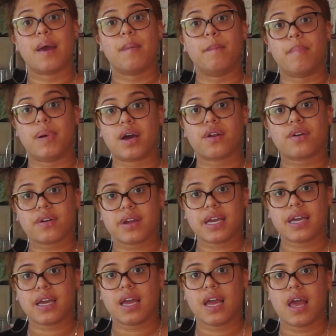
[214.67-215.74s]

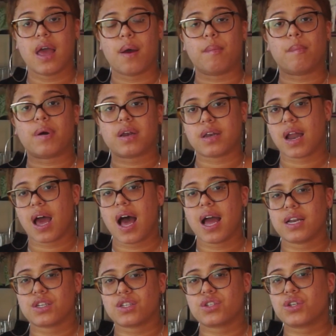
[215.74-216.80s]
buttery, but
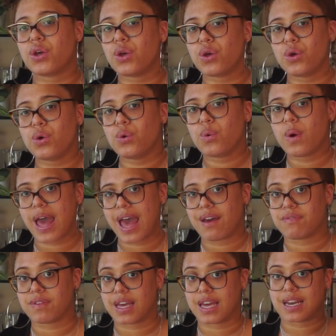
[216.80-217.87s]
not too
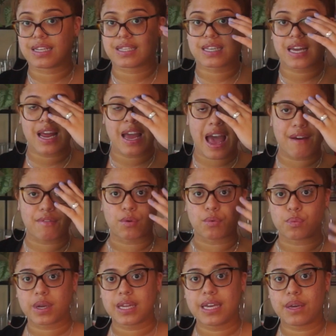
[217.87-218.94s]
heavy, and it's going to have a
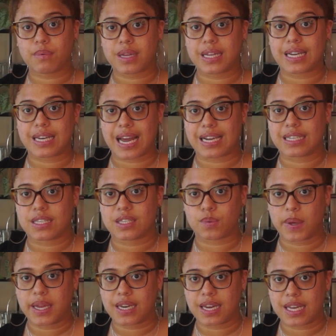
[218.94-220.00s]
really nice
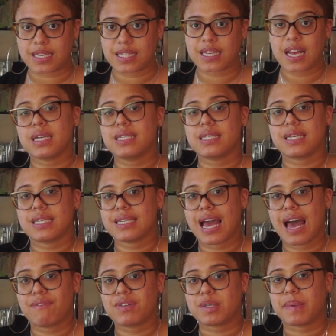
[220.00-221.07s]
sweetness. Because it doesn't
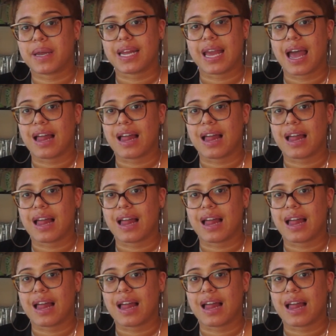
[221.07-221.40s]
have as many